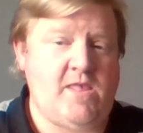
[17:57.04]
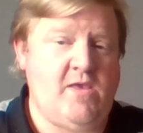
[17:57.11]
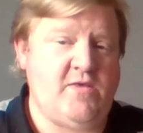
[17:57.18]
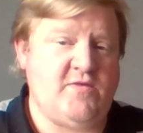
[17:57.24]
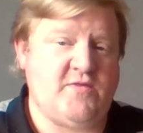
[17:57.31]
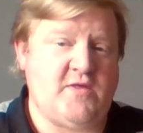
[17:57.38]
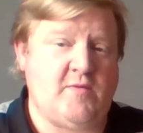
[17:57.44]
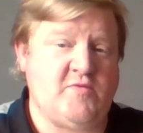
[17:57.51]

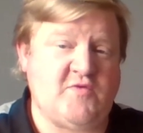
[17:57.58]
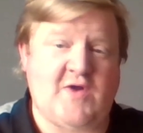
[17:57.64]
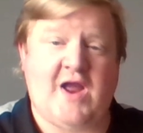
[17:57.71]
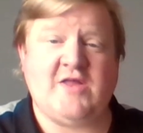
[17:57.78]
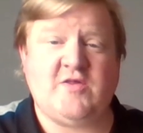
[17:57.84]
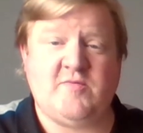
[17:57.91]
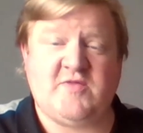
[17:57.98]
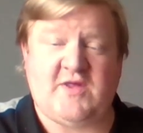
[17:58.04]
some
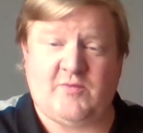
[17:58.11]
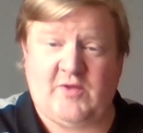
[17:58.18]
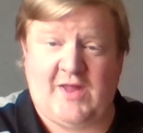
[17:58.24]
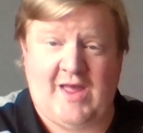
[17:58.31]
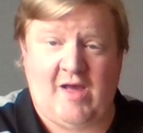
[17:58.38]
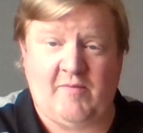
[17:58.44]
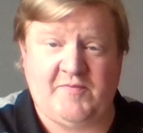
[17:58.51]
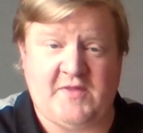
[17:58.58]
stratagems that will
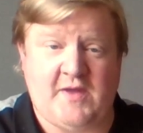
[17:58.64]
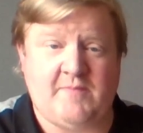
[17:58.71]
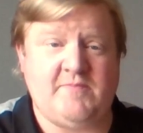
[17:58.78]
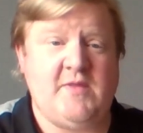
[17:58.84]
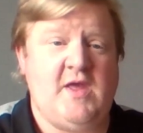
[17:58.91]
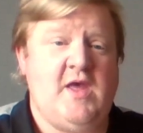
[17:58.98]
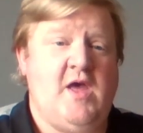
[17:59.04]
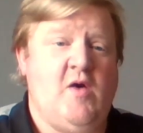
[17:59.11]
help them.
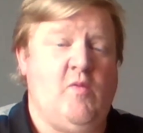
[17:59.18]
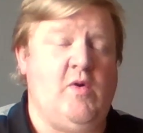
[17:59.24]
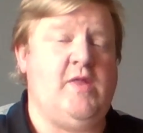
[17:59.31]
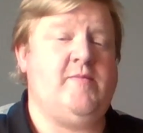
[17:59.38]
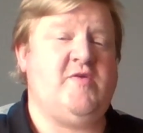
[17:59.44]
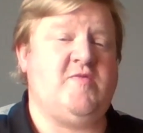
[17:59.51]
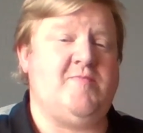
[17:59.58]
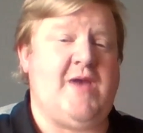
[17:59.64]
One
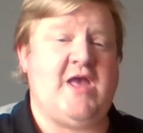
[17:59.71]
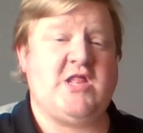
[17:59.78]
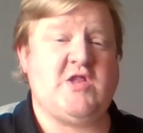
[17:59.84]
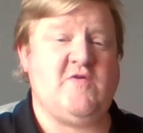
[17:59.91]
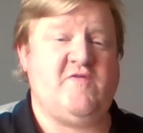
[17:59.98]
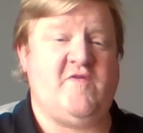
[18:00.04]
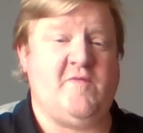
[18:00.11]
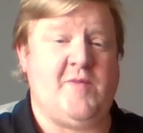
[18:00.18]
of them is
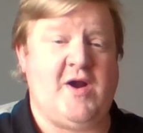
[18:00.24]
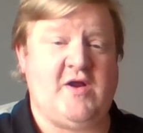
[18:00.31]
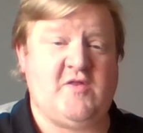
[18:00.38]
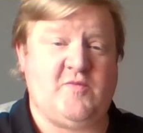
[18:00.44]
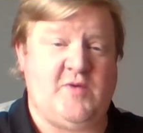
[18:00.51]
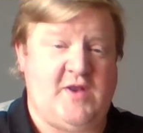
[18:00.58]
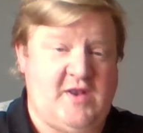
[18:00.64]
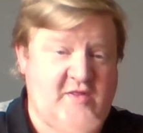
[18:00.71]
Masterful
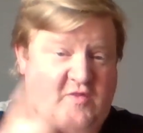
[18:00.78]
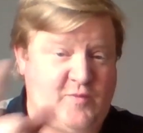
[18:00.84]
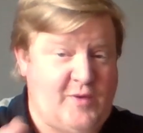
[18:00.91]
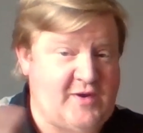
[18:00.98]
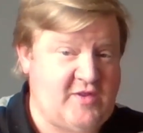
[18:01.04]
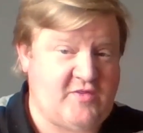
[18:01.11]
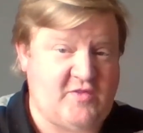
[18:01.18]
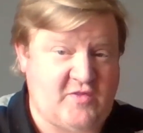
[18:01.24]
Marksman, and this
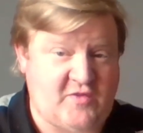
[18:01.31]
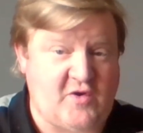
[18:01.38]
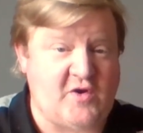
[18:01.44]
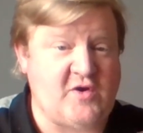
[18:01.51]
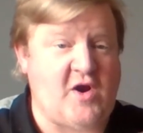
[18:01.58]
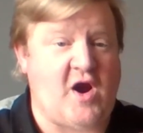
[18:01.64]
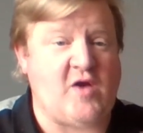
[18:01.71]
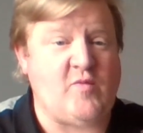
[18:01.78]
one is the
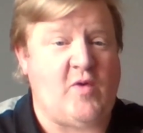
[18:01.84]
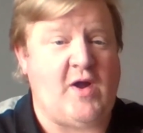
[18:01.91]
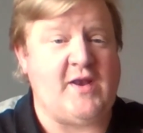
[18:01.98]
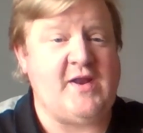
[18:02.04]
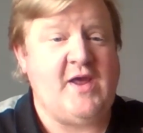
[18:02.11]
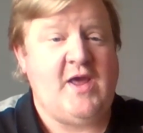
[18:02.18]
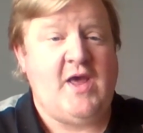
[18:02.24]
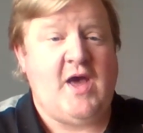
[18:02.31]
Stern Guard
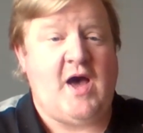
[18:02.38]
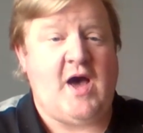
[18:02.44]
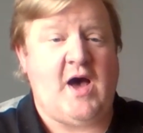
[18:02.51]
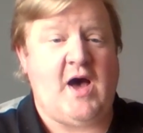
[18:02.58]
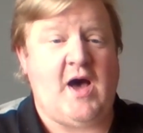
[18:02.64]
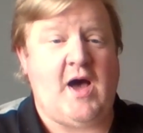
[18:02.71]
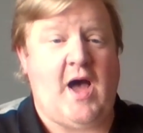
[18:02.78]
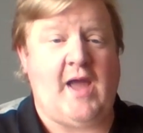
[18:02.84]
one.
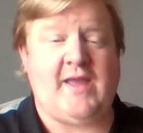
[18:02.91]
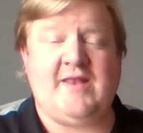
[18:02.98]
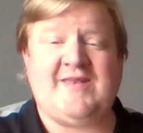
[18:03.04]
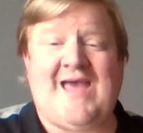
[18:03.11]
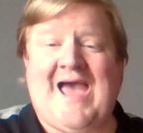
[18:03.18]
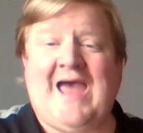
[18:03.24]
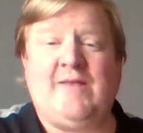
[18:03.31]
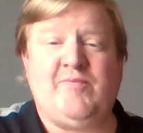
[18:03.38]
I get
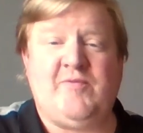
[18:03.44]
to add